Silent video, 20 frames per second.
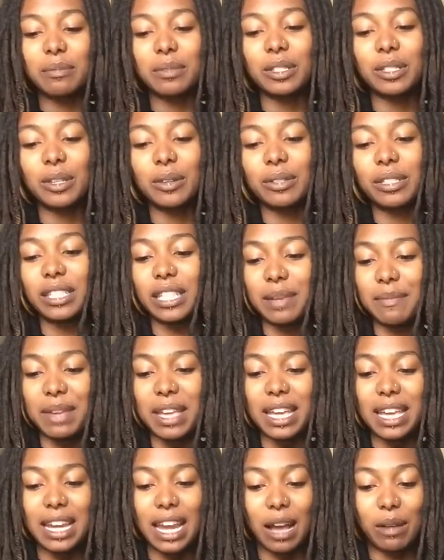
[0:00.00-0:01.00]
So
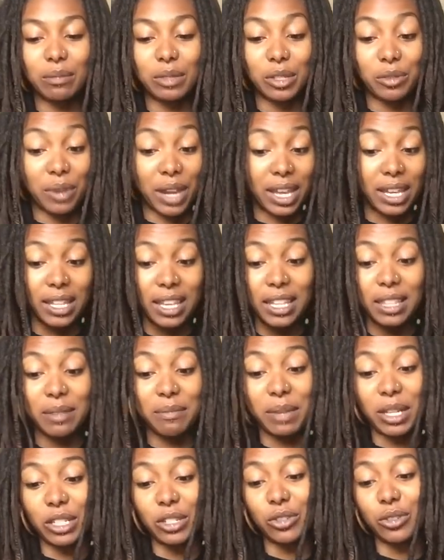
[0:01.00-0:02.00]
steaming can help to regulate the
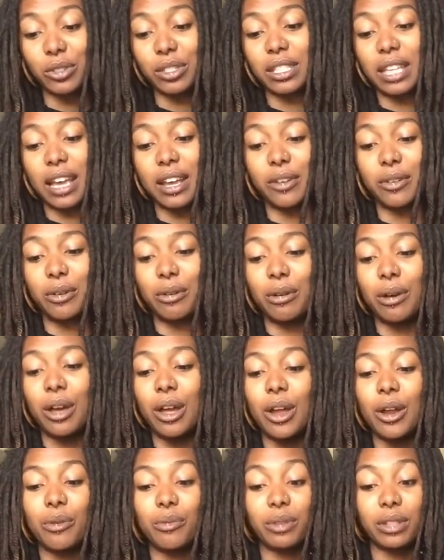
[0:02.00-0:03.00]
menstrual cycle,
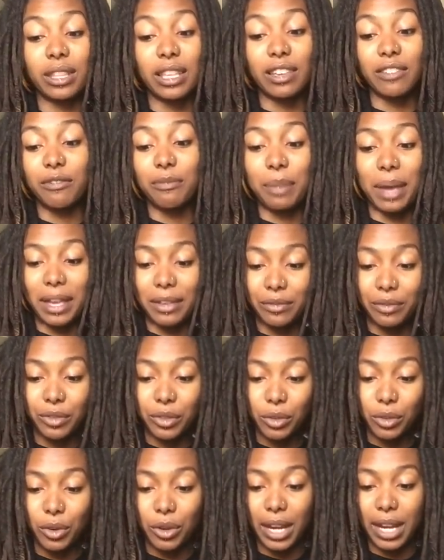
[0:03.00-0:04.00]
relieve
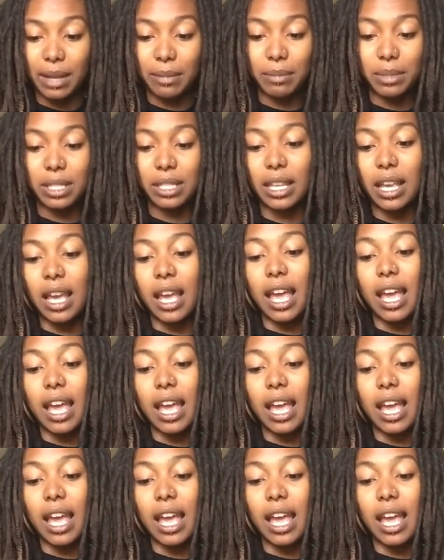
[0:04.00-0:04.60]
painful cramps.